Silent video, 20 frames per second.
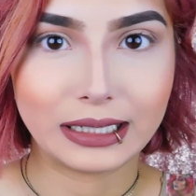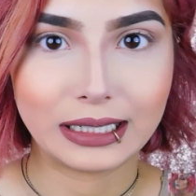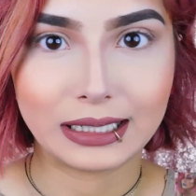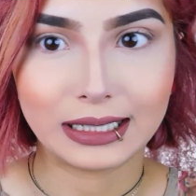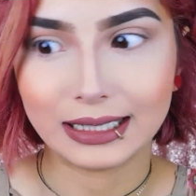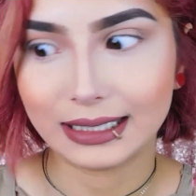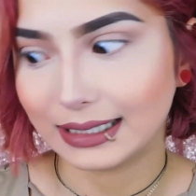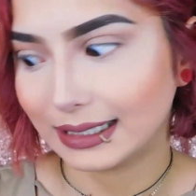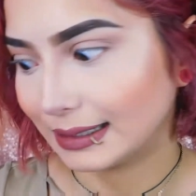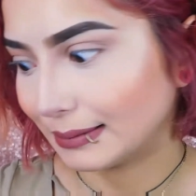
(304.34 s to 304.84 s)

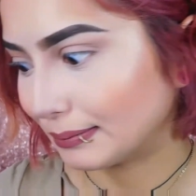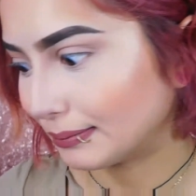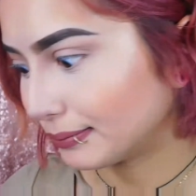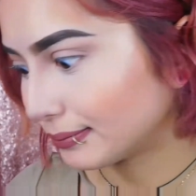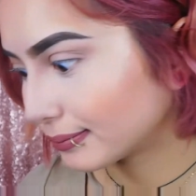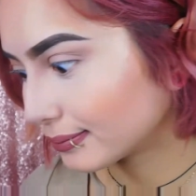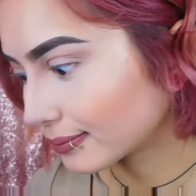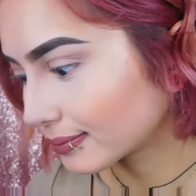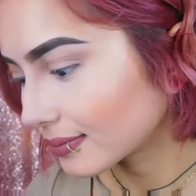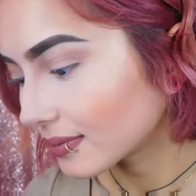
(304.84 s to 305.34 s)
clean it.
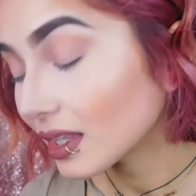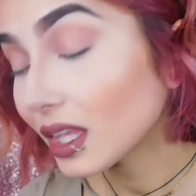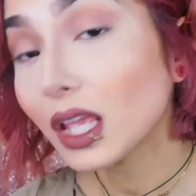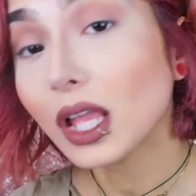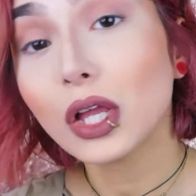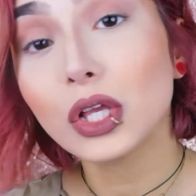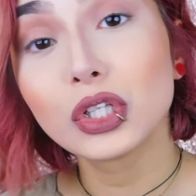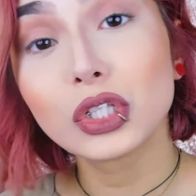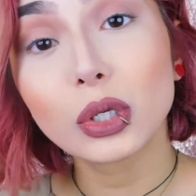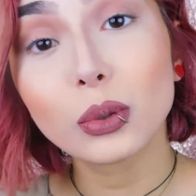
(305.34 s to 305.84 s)

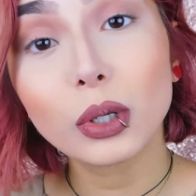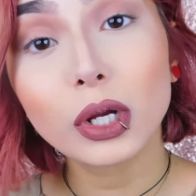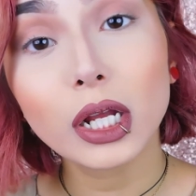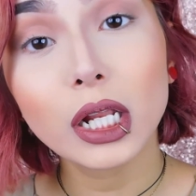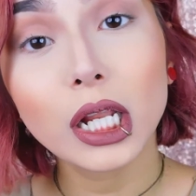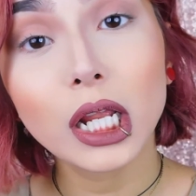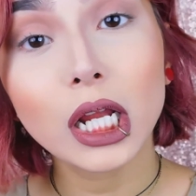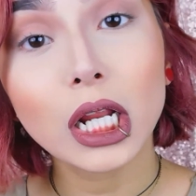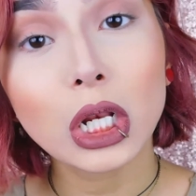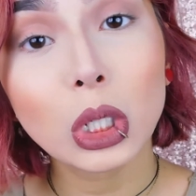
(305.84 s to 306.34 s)
So we're
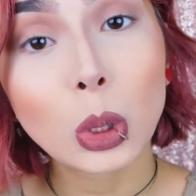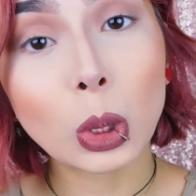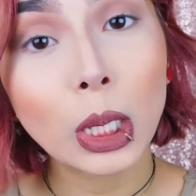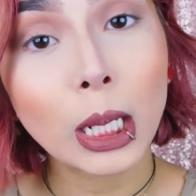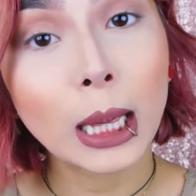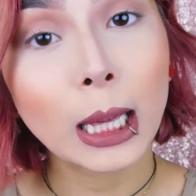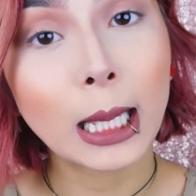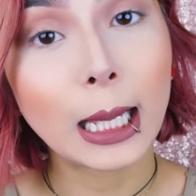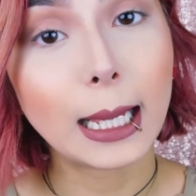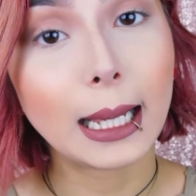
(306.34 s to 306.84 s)
going to
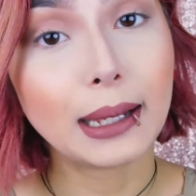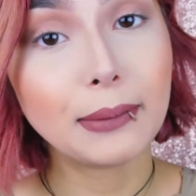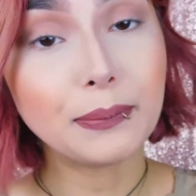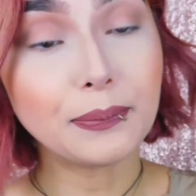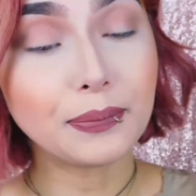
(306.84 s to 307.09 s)
ignore that.